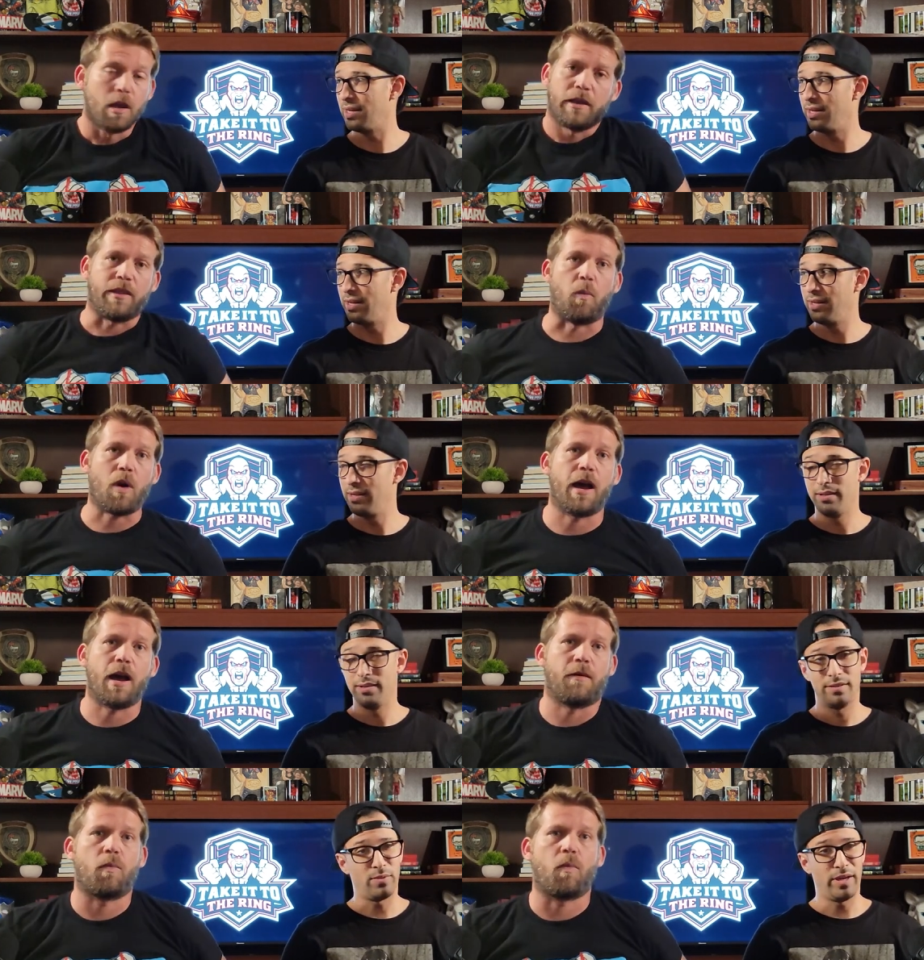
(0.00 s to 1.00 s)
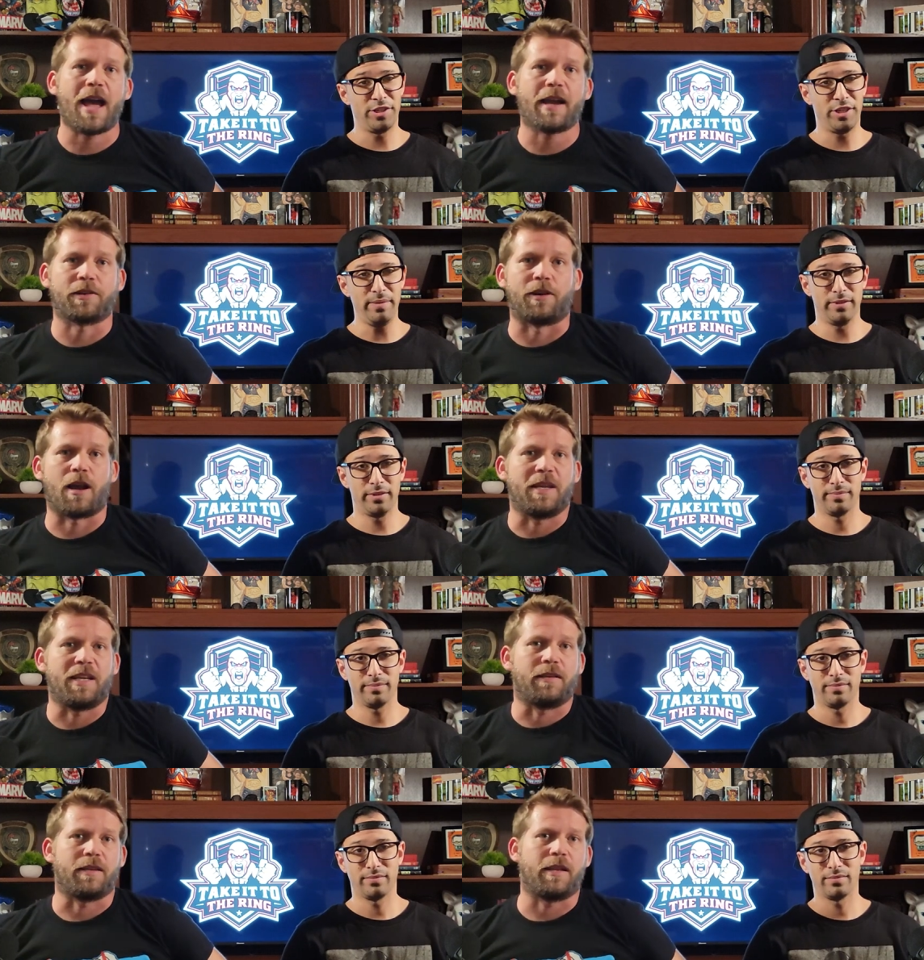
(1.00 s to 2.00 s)
Speaker 1: And then uh, Wagner, I
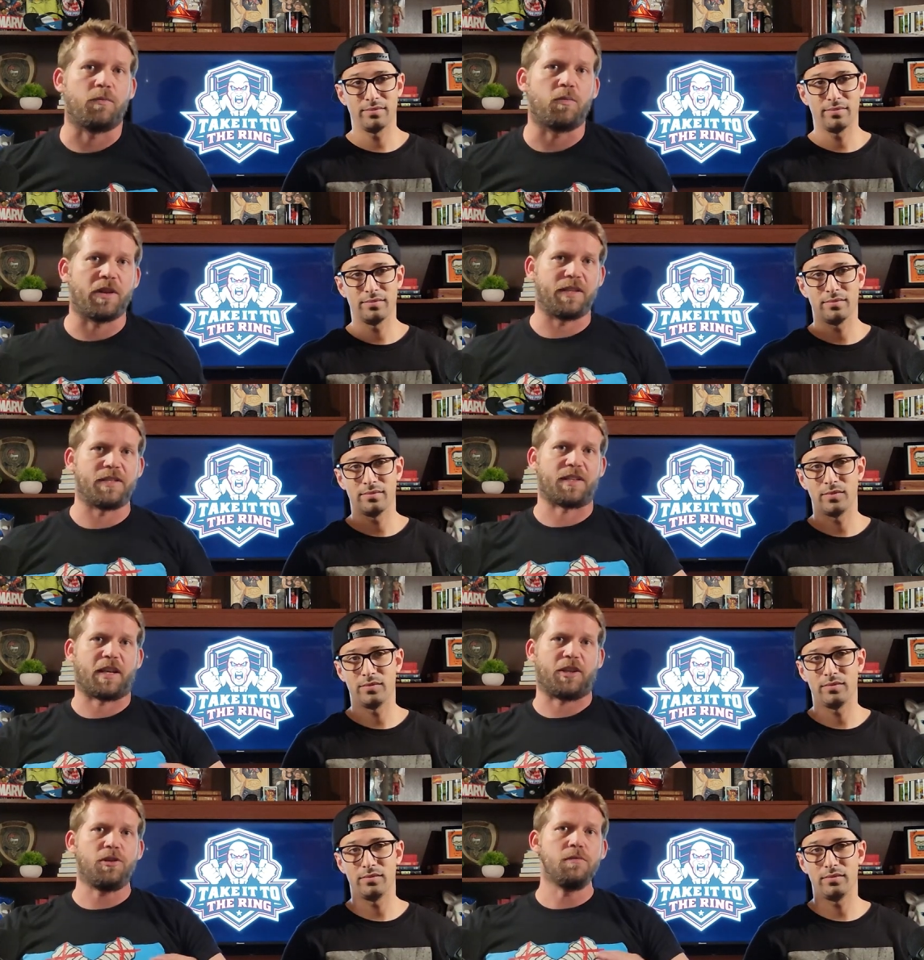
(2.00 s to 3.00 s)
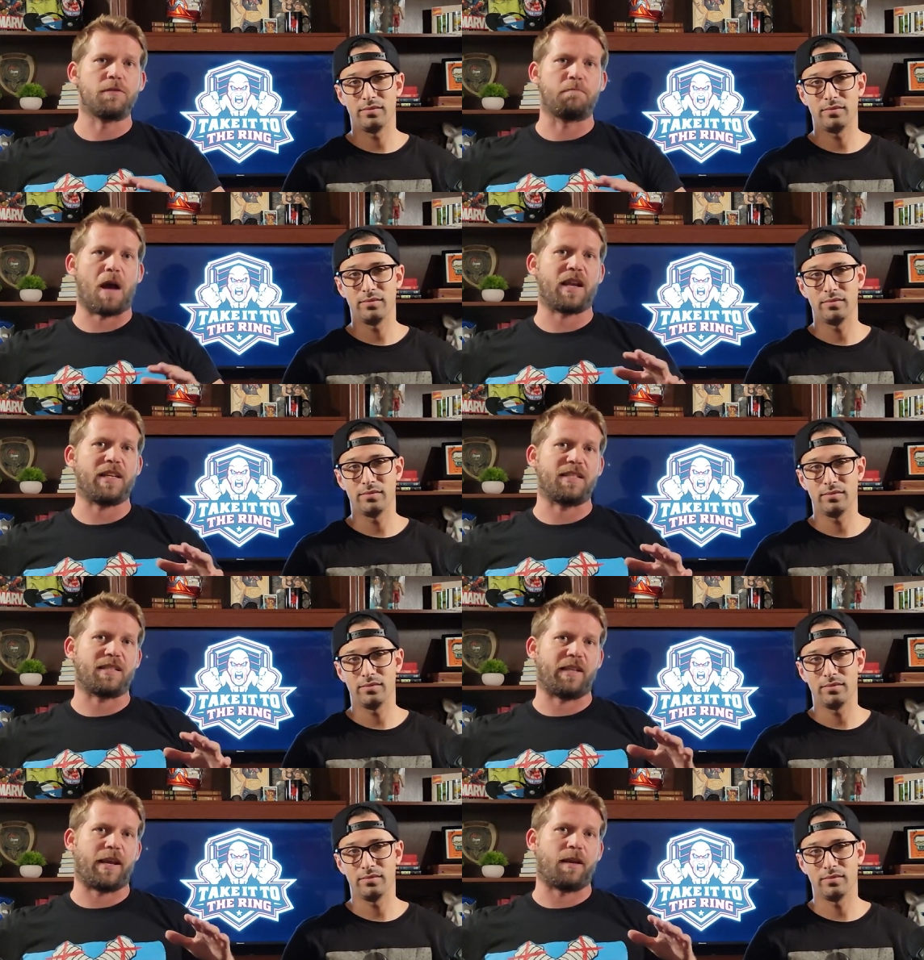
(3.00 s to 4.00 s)
mean, and with his like huge body
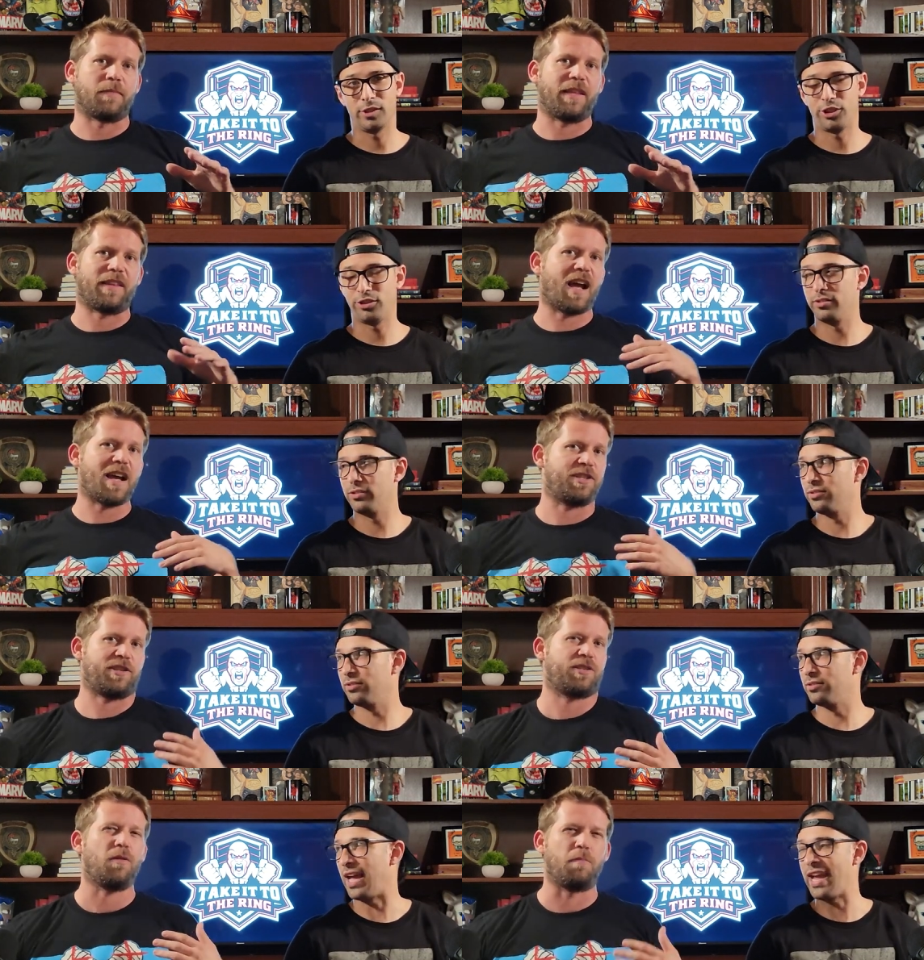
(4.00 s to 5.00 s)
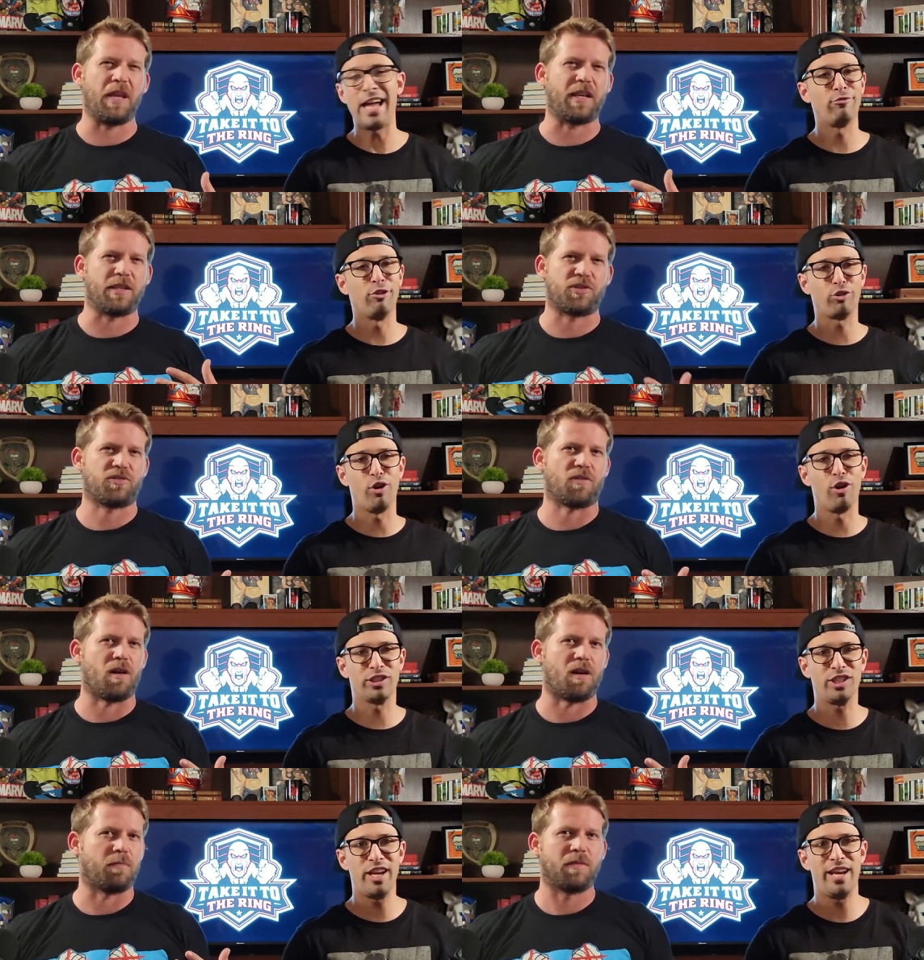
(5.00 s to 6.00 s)
slam, and the guy is just so Diandra big.
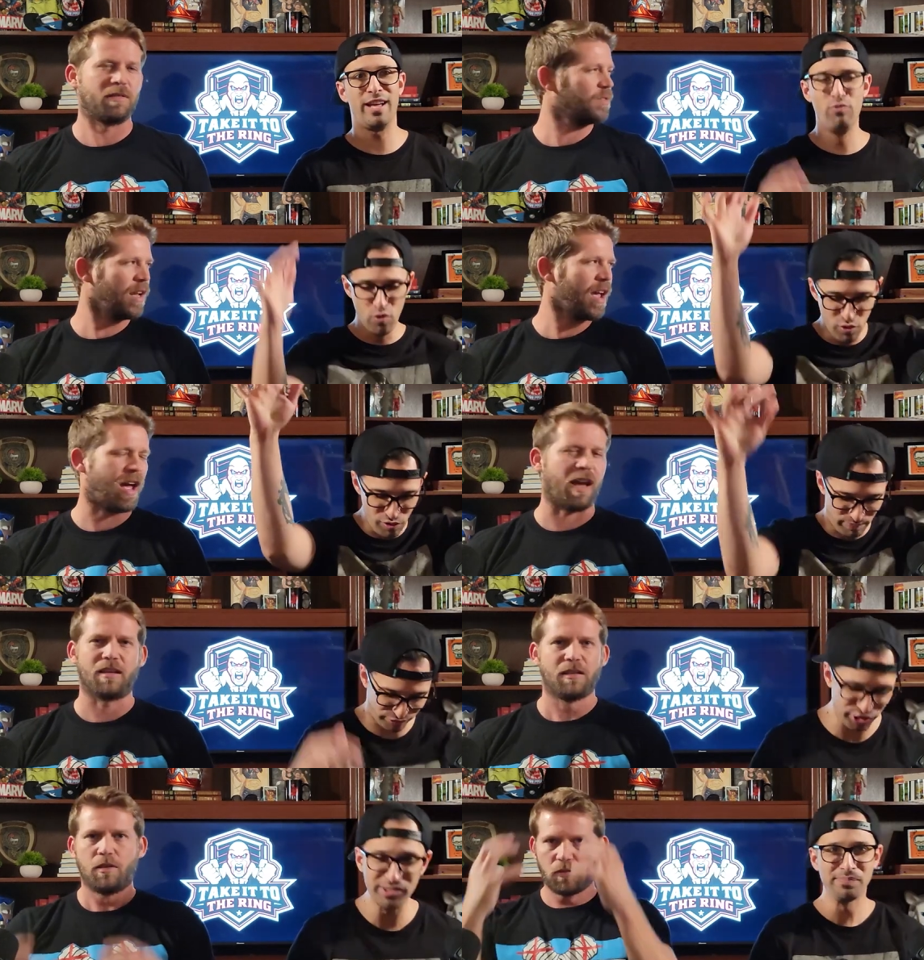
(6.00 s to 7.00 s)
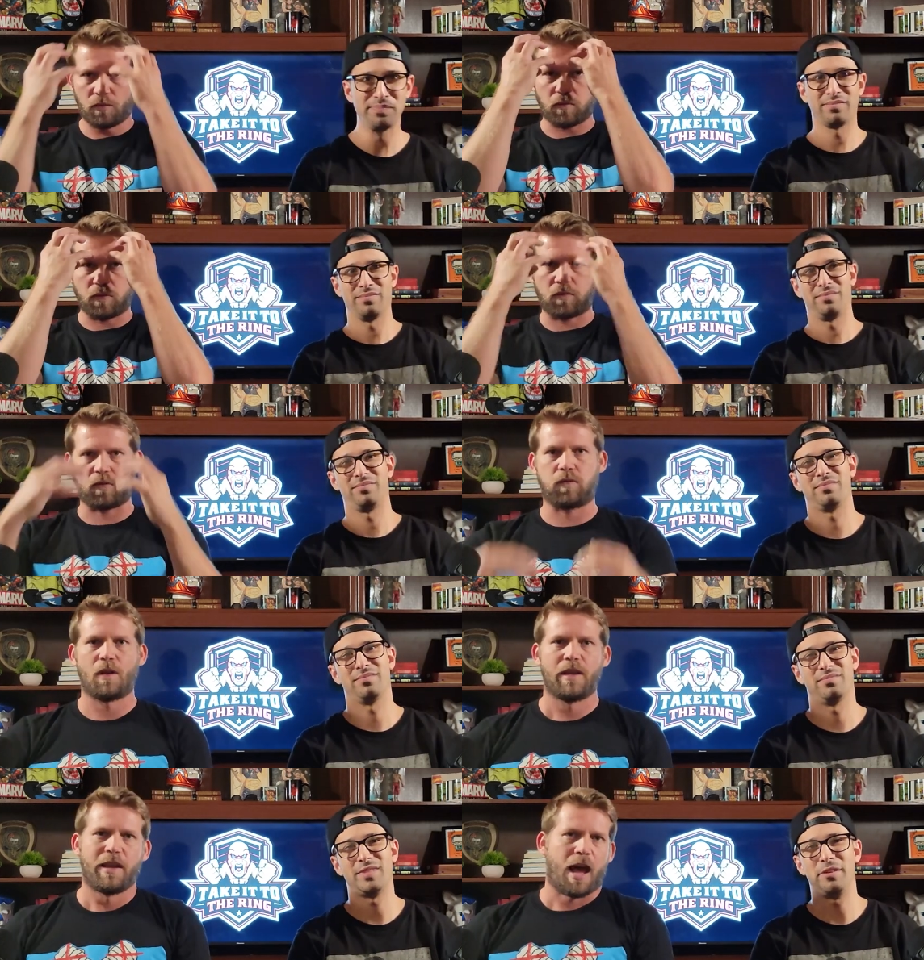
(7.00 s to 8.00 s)
slam. Yeah.
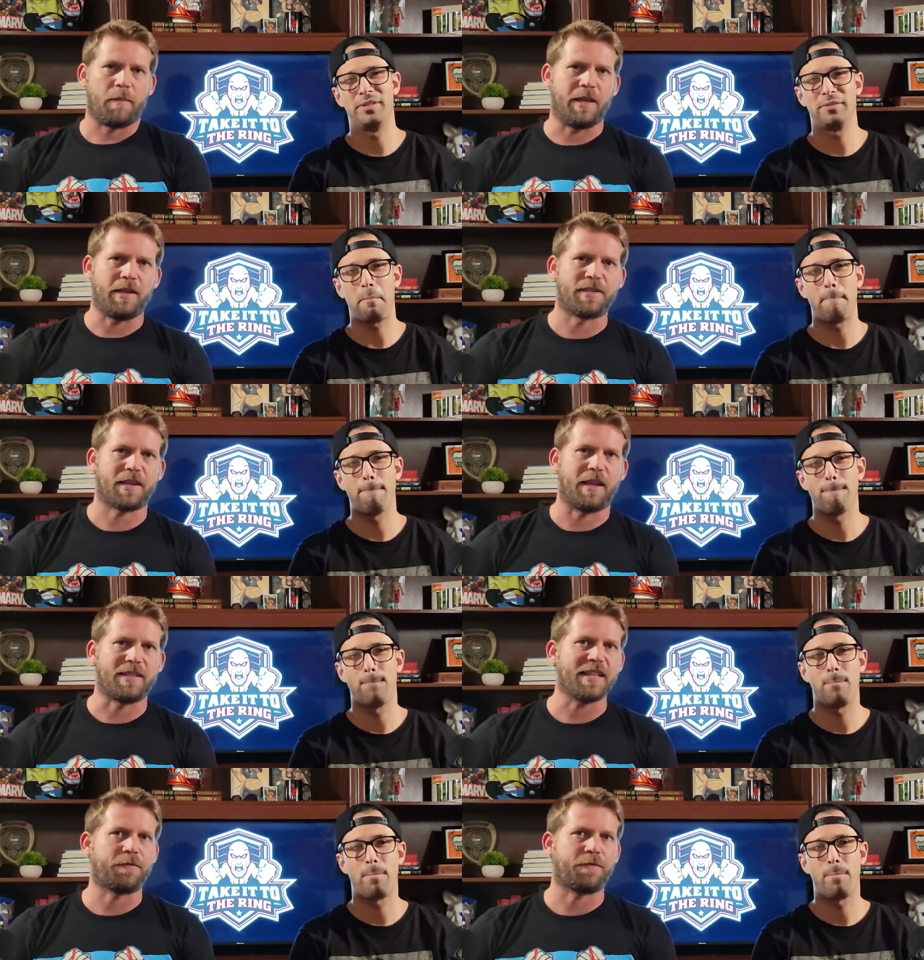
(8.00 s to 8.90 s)
I mean, it's like takes